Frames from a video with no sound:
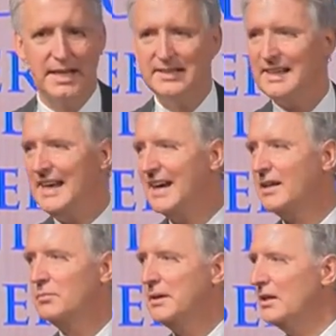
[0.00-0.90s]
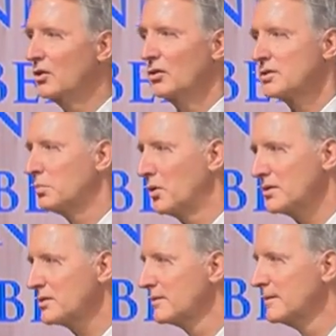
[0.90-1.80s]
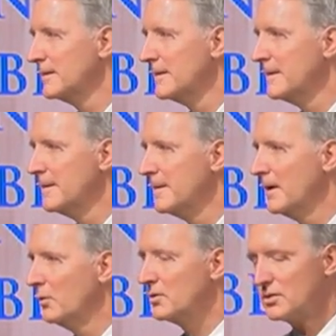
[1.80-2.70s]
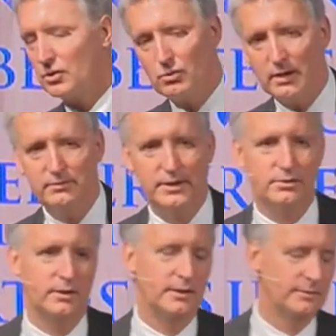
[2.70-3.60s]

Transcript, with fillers: and they can't compete in girls' sports, which was a great victory.